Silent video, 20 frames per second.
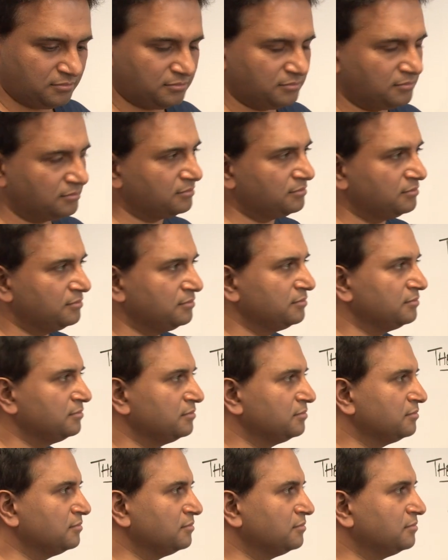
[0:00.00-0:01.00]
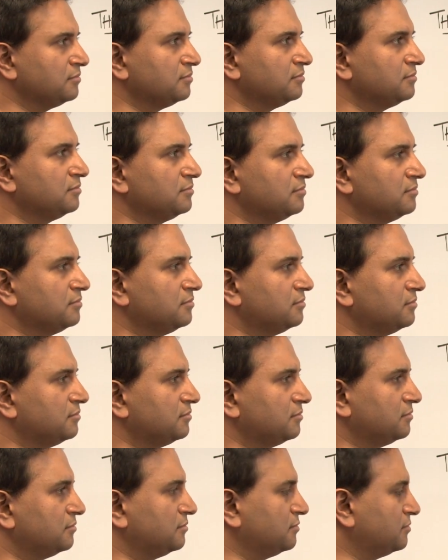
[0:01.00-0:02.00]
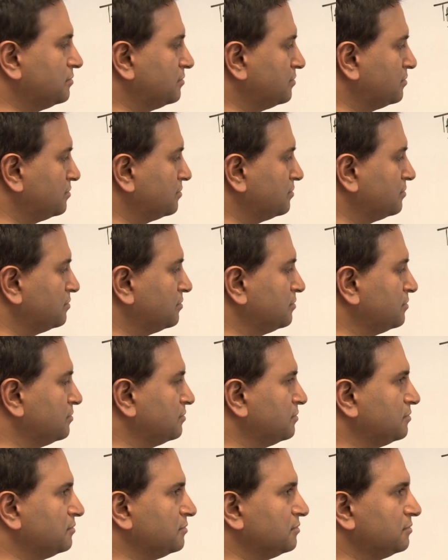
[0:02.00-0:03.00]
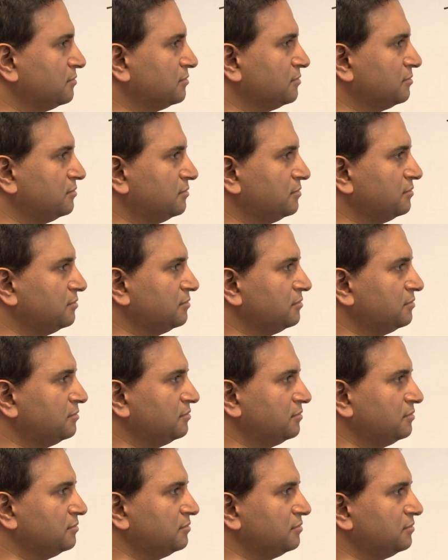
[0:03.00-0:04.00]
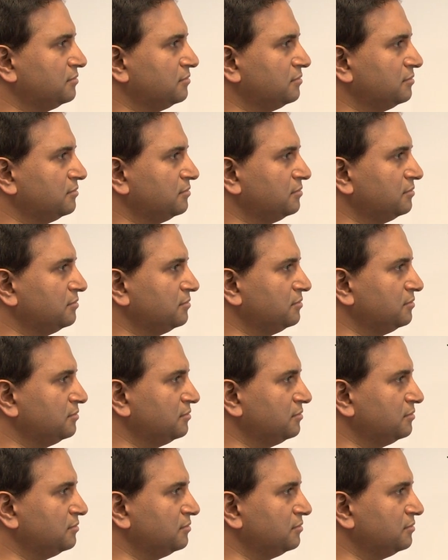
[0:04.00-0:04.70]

(not speaking)